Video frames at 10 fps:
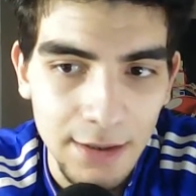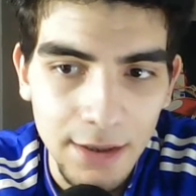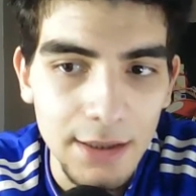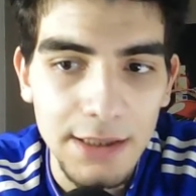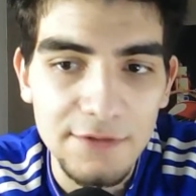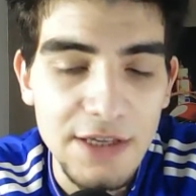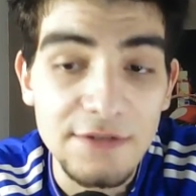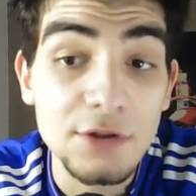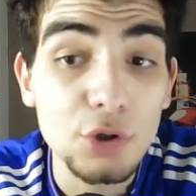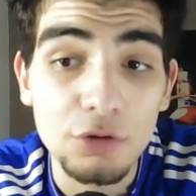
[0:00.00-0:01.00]
highly. If
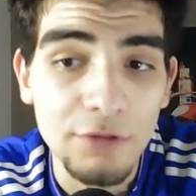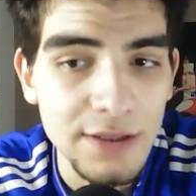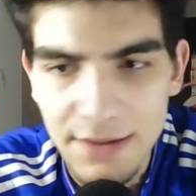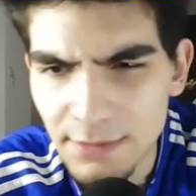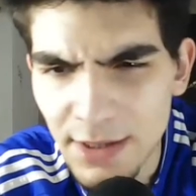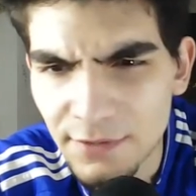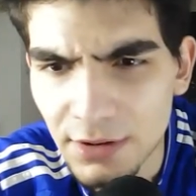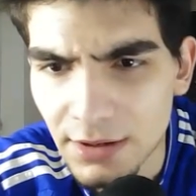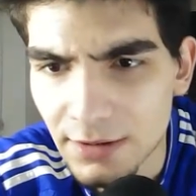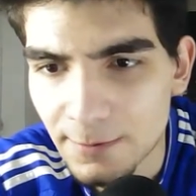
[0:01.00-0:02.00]
Tuchel rates him,
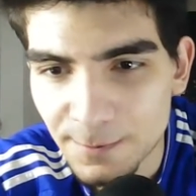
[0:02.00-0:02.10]
definitely.